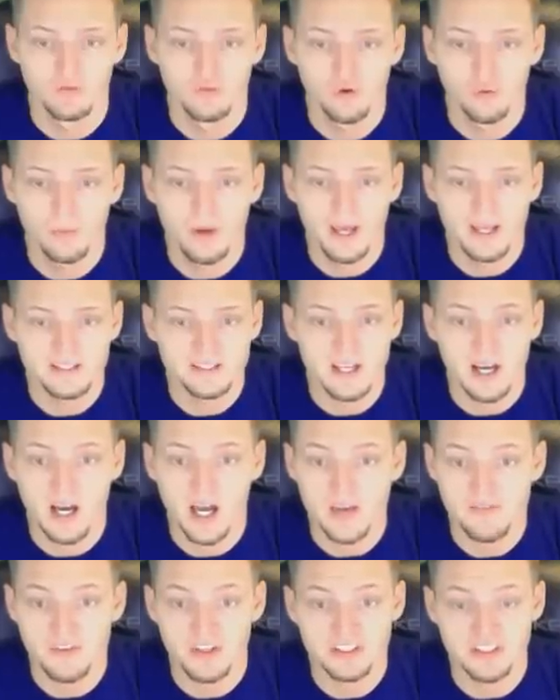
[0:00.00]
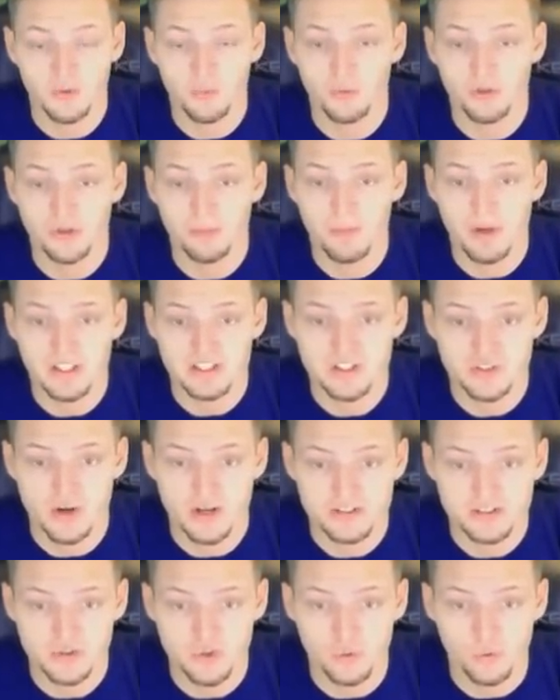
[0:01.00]
Fullback dive because I want to make sure
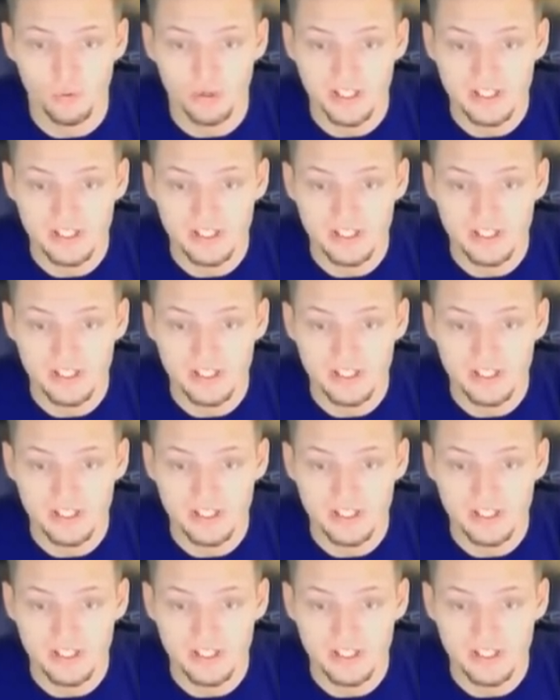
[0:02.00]
I score.